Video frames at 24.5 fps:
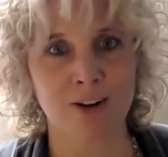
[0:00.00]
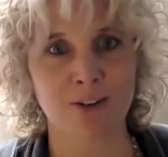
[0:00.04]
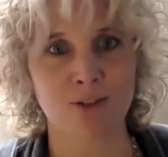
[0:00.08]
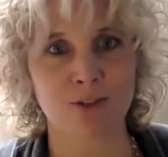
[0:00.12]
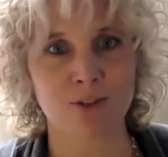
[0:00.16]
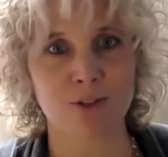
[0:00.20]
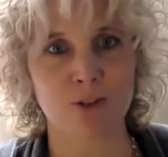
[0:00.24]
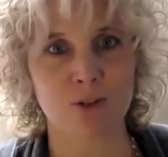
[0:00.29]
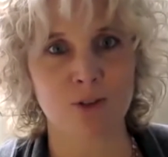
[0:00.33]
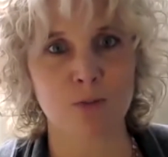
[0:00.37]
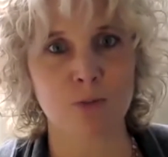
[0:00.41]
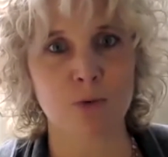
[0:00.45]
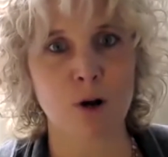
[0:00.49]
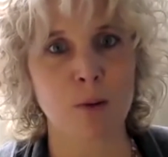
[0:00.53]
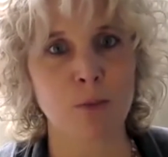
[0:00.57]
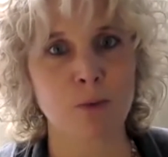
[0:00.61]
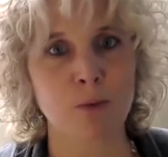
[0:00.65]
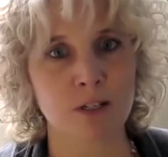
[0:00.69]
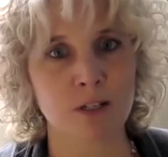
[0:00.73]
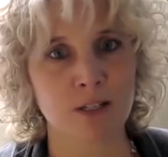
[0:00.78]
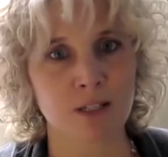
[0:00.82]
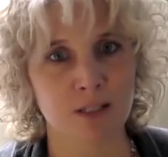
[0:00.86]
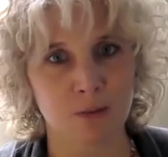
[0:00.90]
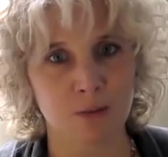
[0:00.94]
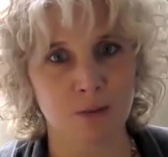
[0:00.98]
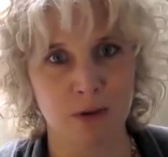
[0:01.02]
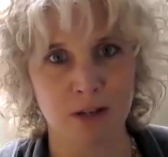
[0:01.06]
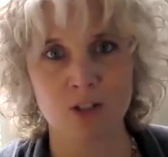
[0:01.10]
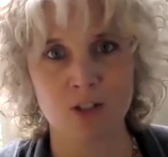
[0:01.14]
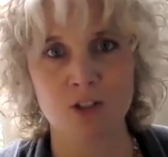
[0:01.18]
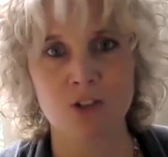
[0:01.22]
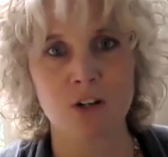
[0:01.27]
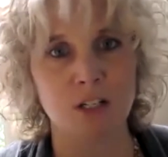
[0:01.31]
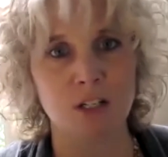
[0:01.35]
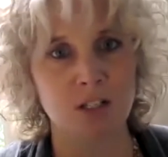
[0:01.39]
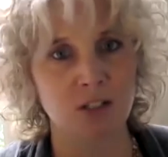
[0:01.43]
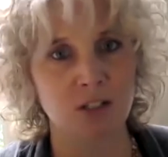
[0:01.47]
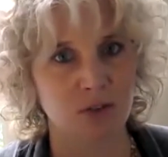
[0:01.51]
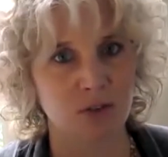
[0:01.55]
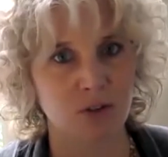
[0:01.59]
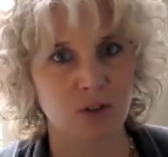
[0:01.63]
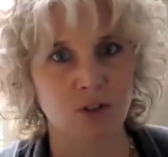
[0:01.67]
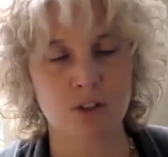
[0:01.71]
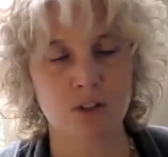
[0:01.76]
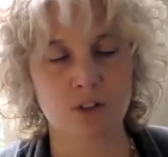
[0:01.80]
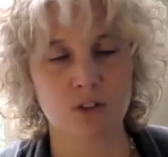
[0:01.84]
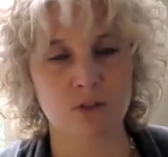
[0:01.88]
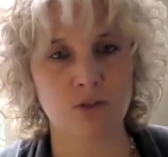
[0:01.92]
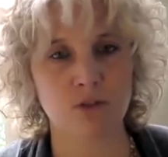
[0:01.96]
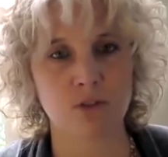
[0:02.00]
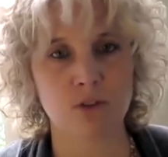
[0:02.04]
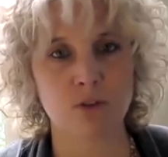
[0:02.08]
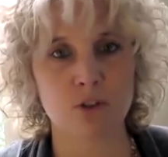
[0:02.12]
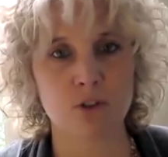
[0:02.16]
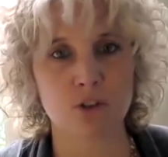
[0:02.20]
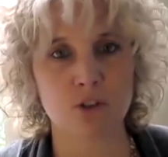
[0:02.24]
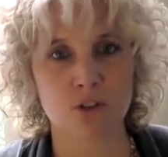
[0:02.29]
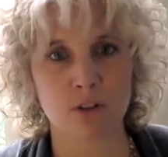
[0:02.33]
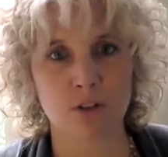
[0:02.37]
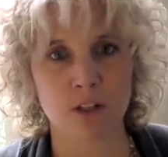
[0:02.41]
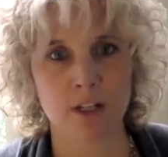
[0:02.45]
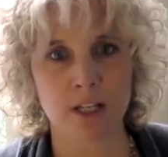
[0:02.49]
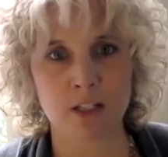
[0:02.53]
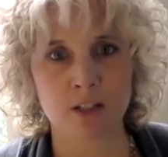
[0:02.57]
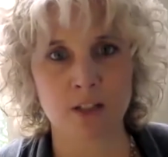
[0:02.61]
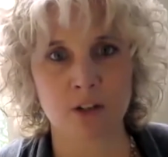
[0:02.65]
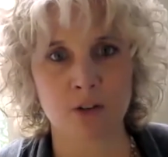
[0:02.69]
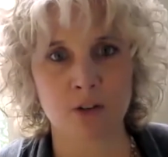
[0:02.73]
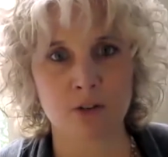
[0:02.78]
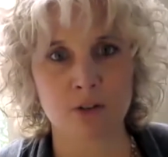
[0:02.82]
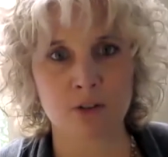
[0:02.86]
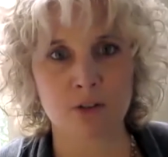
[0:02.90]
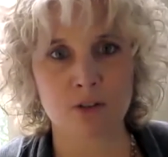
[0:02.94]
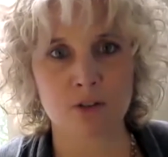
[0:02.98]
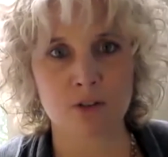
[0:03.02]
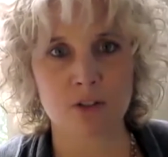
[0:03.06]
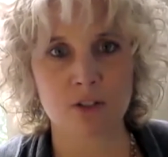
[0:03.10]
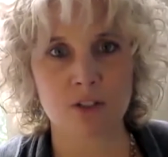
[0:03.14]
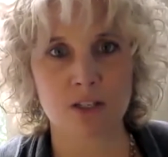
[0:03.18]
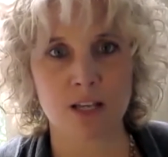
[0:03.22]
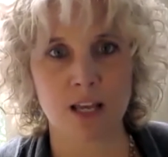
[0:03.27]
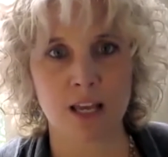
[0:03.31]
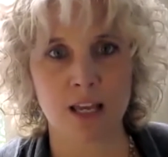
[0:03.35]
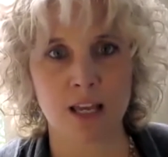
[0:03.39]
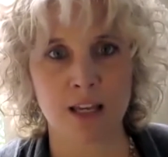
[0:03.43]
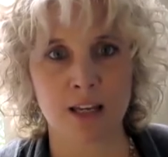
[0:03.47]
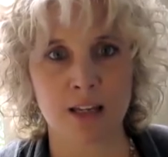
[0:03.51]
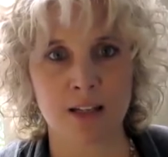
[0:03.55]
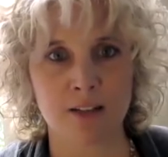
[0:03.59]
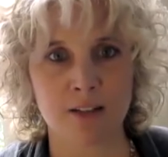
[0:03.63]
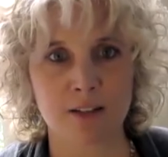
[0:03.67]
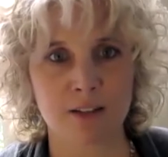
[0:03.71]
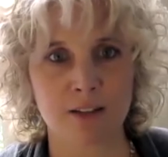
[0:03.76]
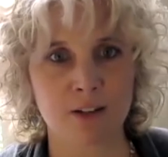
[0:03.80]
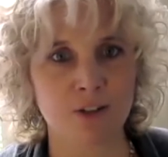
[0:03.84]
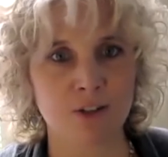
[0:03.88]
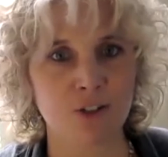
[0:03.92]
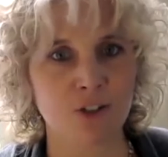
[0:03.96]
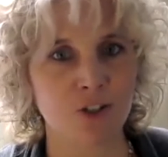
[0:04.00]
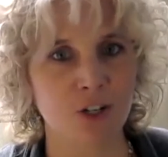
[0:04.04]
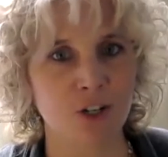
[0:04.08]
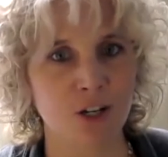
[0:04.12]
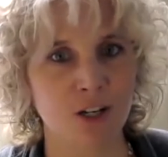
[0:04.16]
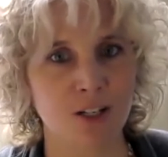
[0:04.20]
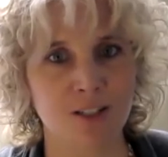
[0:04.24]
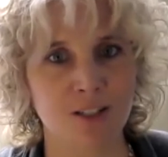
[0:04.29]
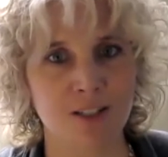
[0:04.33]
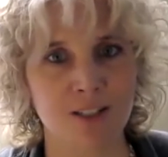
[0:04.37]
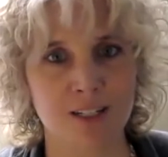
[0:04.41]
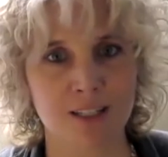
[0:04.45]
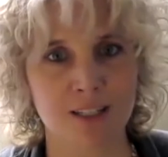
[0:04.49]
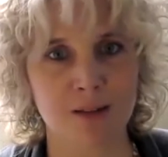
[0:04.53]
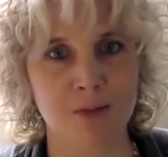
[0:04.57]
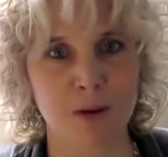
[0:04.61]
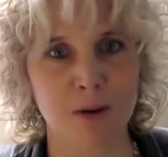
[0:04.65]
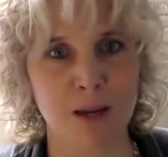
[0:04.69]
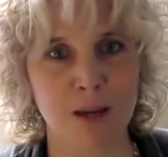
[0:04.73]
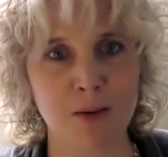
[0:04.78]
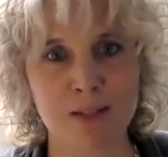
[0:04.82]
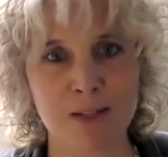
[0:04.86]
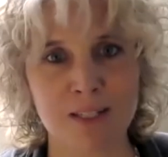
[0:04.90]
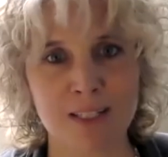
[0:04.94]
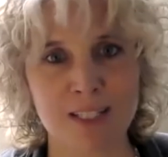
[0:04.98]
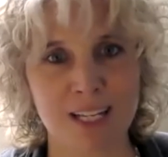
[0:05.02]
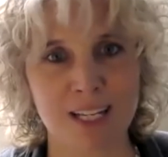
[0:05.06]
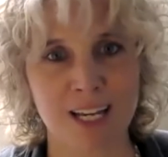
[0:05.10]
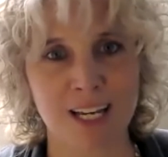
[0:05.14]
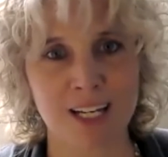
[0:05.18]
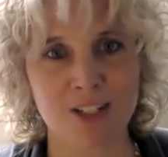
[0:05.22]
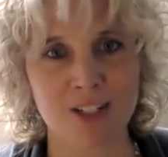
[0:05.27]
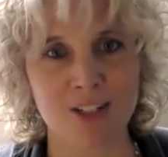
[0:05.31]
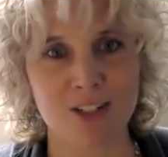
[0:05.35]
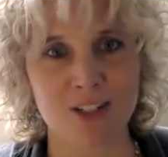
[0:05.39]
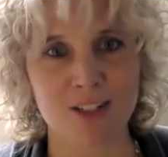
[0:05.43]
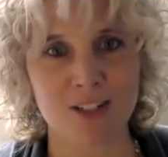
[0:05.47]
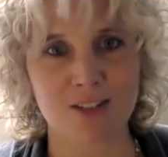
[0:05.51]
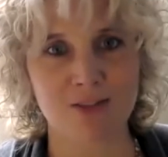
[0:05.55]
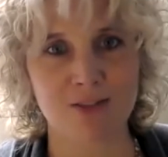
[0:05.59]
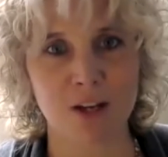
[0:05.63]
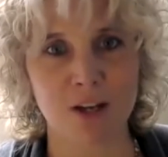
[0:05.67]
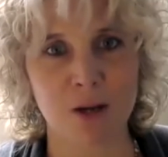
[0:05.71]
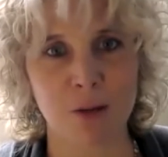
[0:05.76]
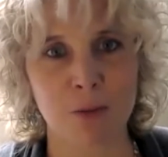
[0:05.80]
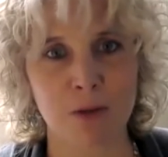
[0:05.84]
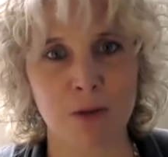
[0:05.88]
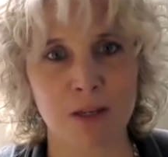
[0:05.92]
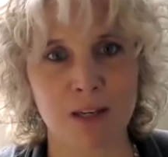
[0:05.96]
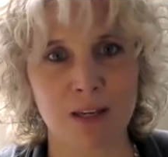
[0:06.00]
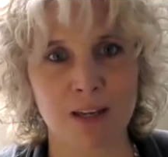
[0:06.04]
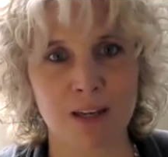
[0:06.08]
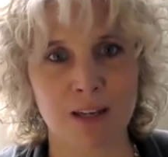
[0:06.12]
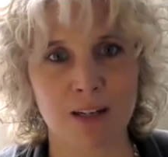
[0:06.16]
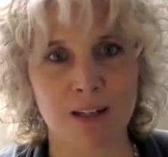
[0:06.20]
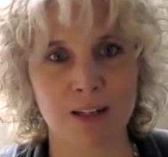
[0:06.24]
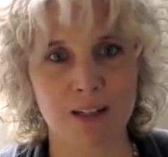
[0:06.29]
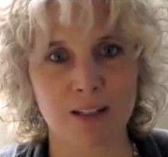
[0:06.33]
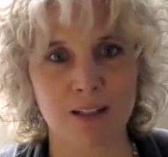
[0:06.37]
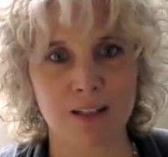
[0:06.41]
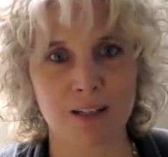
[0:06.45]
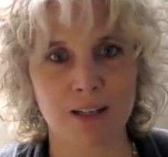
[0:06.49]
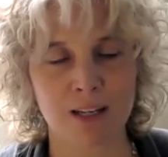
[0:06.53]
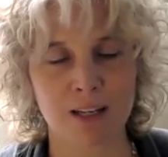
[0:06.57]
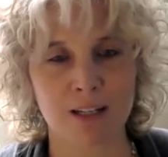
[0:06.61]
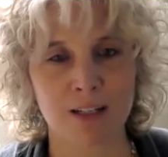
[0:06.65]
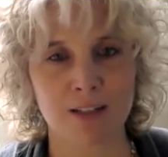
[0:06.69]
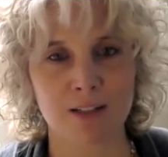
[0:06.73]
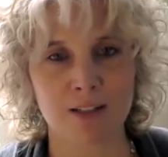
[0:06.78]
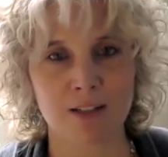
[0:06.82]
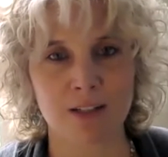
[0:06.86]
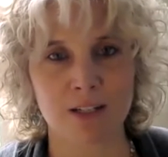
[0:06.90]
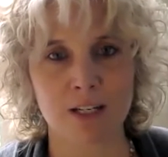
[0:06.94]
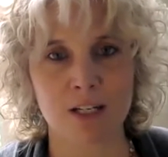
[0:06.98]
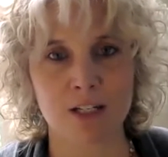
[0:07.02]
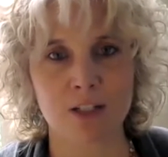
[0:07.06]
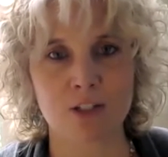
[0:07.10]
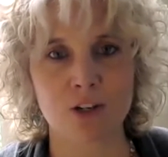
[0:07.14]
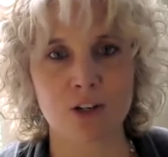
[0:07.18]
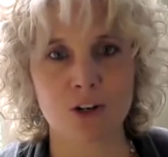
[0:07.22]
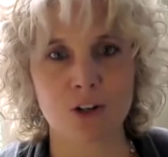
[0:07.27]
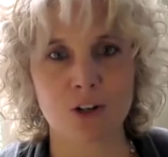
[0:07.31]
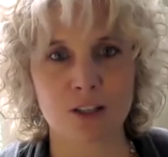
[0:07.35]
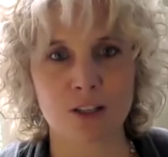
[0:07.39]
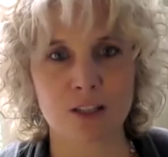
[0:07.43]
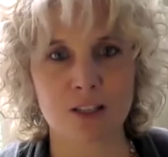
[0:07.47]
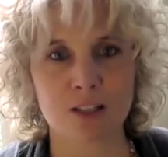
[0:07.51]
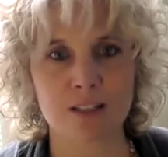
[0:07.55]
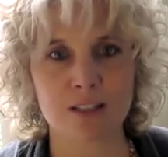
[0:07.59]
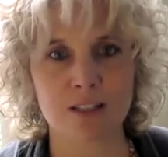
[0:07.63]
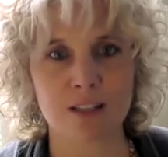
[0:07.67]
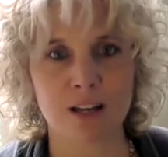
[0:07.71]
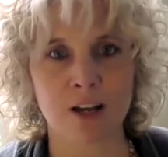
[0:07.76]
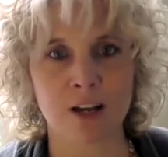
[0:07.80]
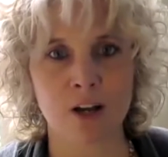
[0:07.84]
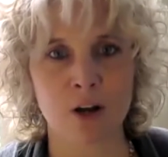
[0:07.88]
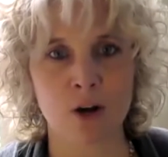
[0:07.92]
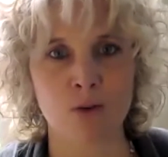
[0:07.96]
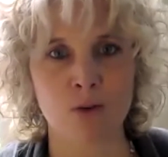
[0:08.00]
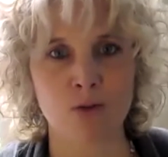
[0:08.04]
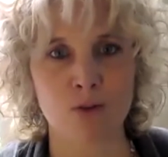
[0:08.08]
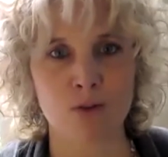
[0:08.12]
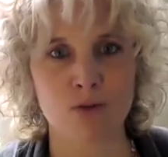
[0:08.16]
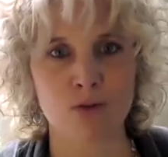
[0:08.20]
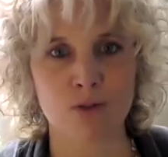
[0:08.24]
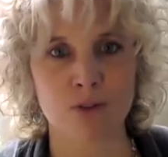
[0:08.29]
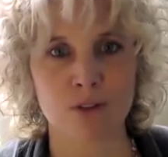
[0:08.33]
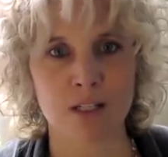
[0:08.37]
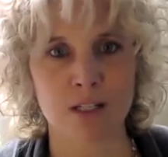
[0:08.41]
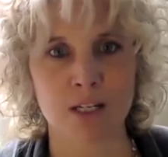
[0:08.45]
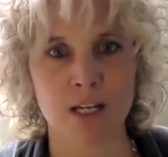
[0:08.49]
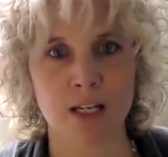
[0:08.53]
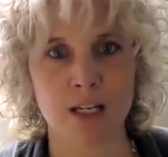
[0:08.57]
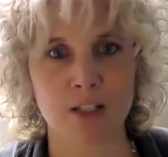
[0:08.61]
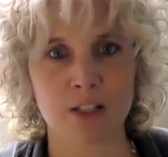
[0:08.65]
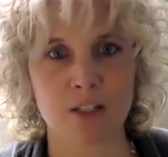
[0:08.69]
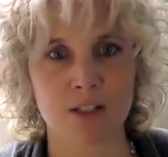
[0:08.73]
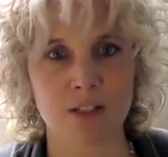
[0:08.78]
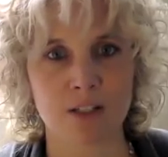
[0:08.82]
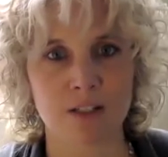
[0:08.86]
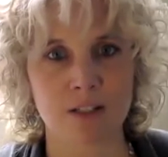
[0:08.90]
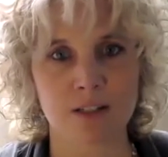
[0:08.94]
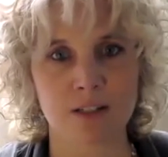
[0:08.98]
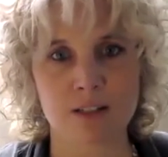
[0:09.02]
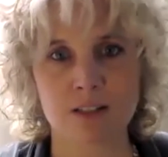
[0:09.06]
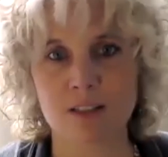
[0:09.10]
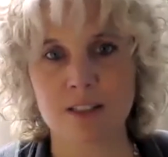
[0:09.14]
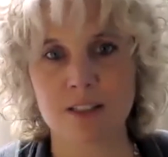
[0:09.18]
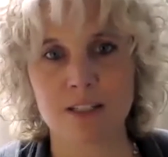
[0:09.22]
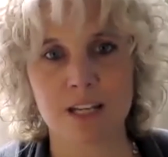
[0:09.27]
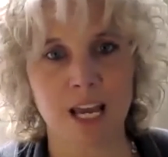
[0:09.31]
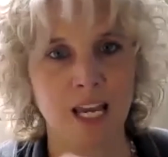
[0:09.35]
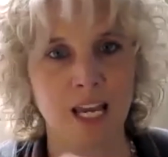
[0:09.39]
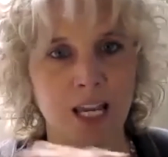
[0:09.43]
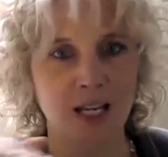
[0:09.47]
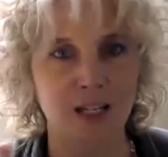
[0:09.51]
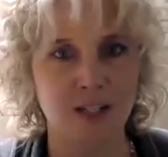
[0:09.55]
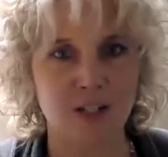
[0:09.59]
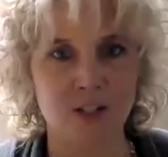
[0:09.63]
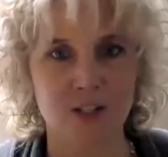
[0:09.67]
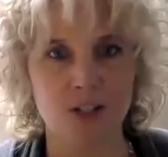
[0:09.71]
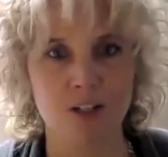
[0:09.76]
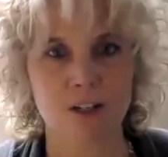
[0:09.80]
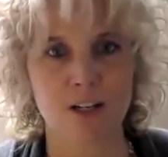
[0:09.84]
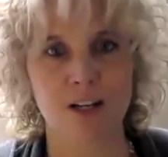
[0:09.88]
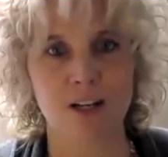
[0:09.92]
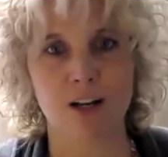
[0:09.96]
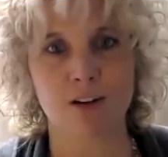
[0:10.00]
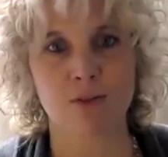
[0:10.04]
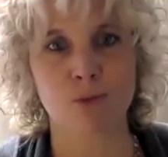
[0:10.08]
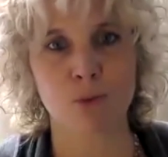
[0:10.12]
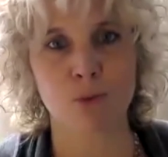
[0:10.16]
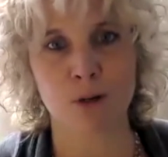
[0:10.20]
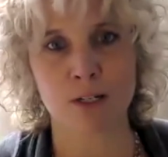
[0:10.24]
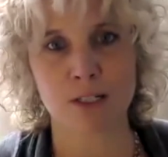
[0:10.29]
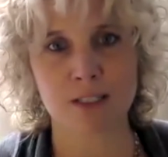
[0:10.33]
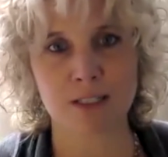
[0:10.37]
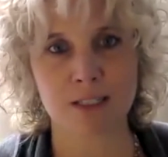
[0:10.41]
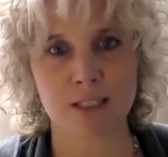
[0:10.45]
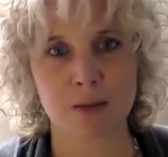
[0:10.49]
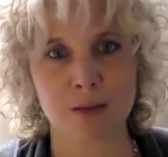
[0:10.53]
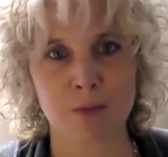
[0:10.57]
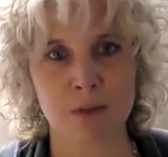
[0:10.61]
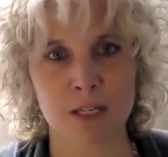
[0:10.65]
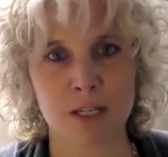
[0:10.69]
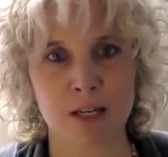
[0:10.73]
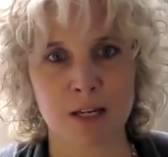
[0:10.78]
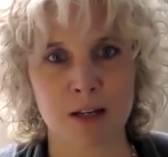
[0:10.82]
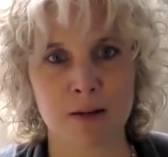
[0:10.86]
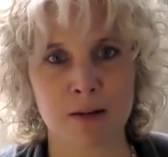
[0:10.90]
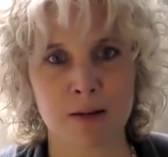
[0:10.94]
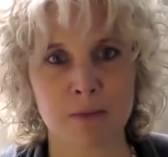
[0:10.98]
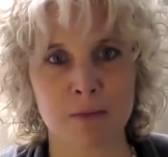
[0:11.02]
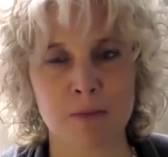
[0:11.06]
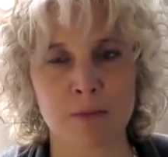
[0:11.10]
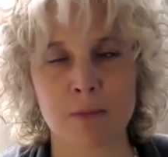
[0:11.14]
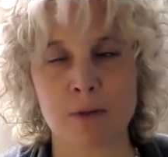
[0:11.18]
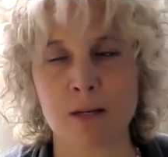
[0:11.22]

So the property has been transferred to future landowners, and they're just at the baby stages of coming in and turning the site over for the next stage of what it's going to become.